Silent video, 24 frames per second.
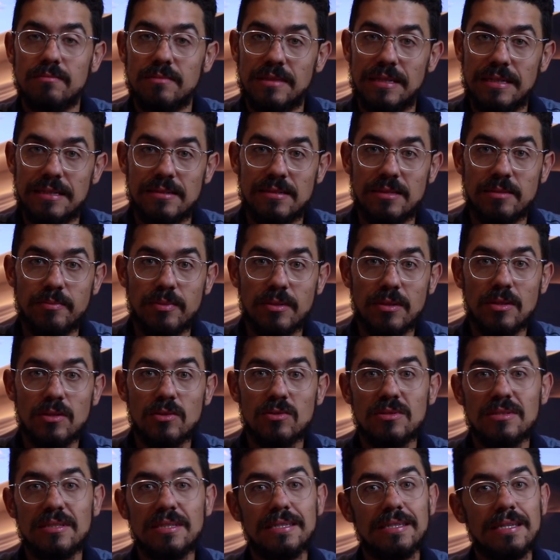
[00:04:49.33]
Nancy
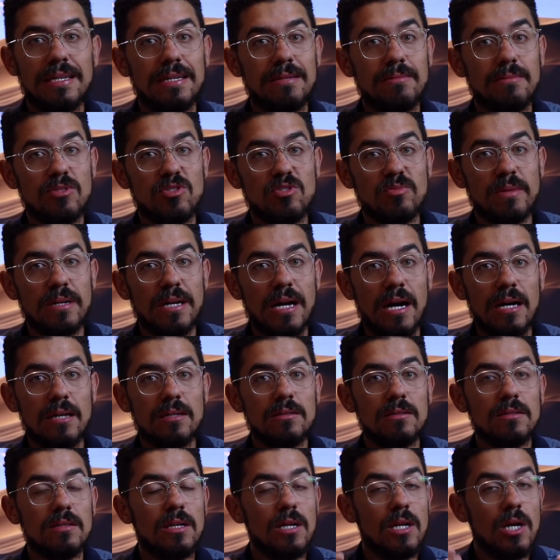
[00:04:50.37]
Pelosi and Mitch
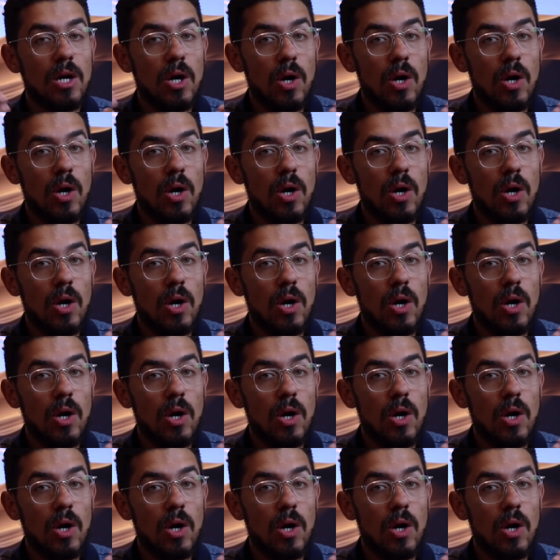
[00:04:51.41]
McConnell,